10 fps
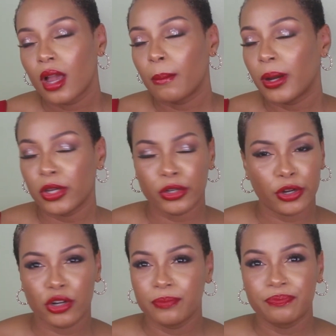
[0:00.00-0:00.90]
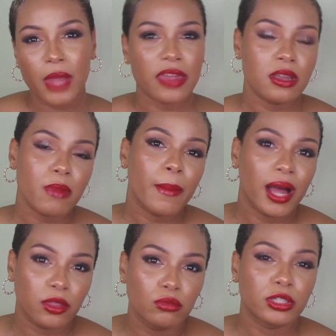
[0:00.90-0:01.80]
But you know, I think my
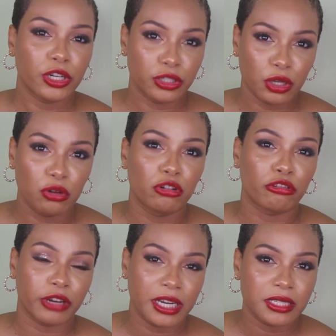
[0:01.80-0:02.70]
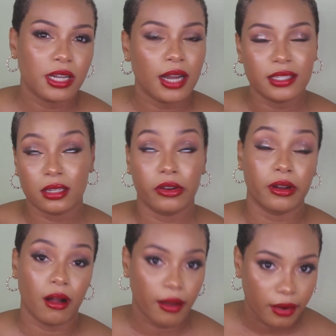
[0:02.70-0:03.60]
bathroom turned out great considering
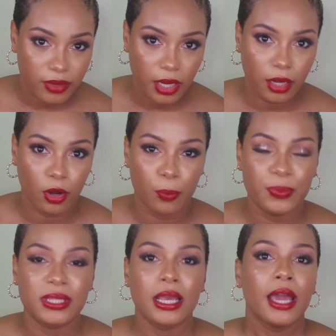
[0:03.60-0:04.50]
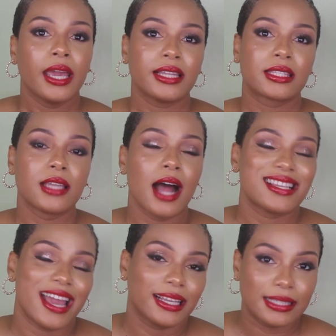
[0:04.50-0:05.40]
all of the hiccups. It's
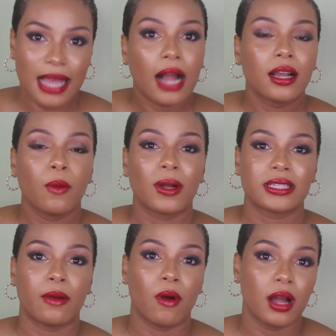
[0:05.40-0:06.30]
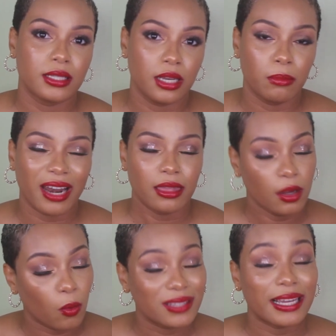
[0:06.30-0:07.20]
not exactly what I wanted, but I
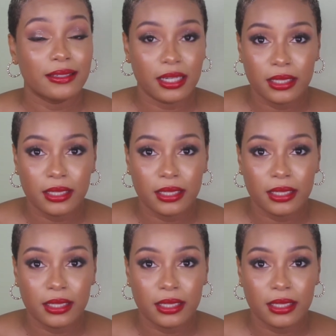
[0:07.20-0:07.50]
think what I did